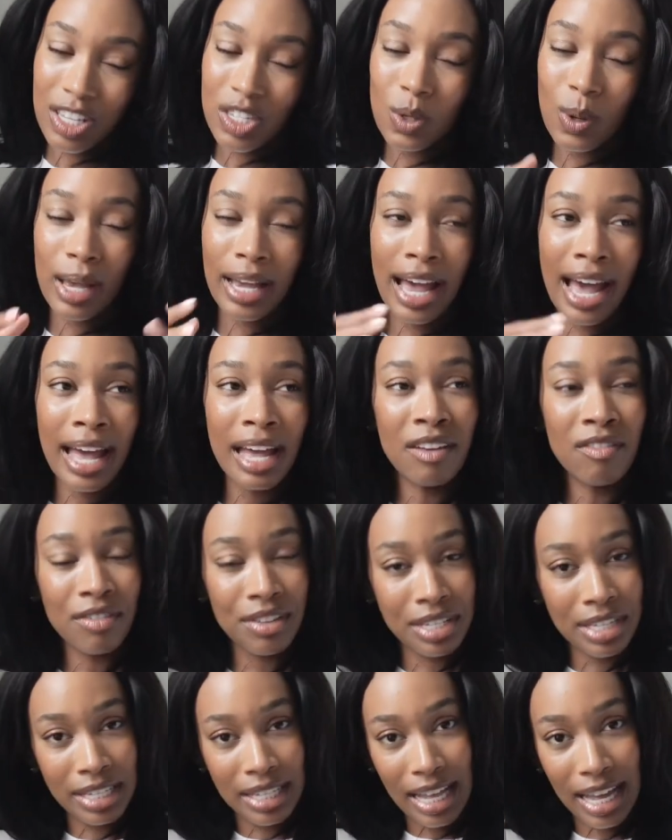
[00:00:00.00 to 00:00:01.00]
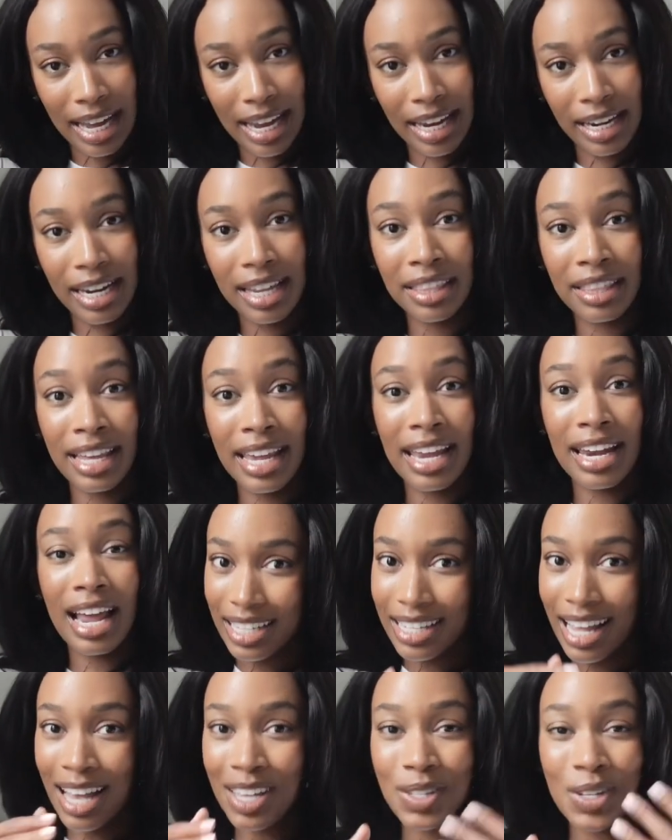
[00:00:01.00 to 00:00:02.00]
so I got Invisalign, and then
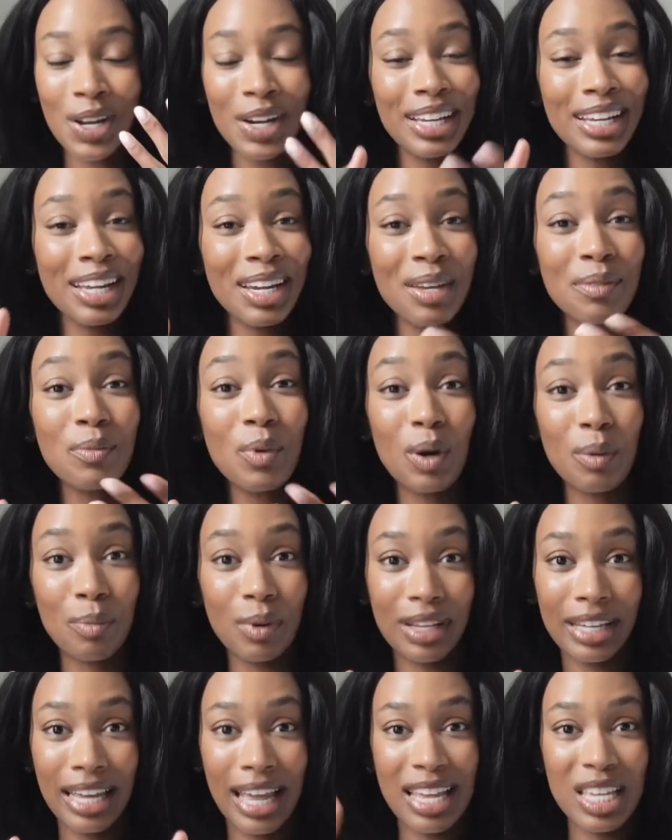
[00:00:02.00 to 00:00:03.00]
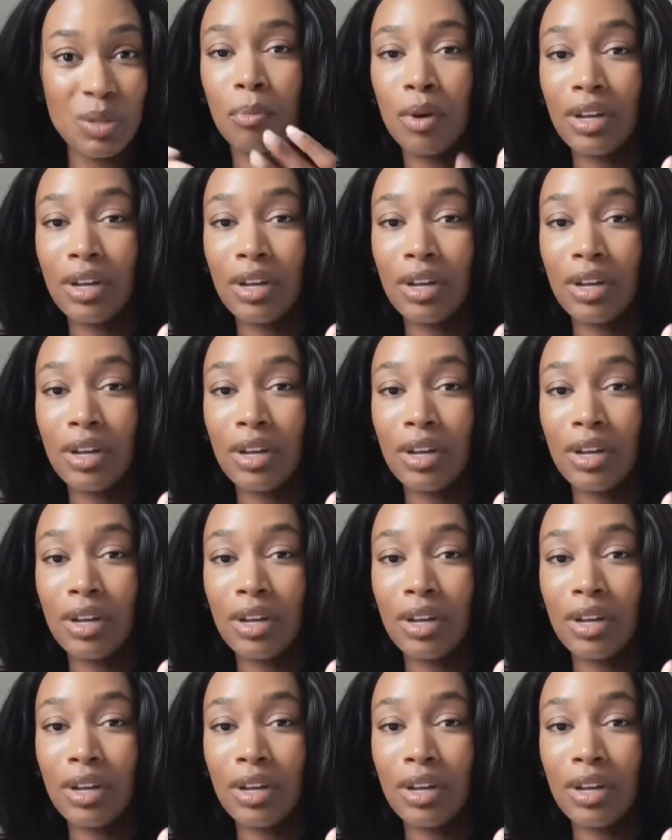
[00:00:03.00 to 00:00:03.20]
I started getting more bookings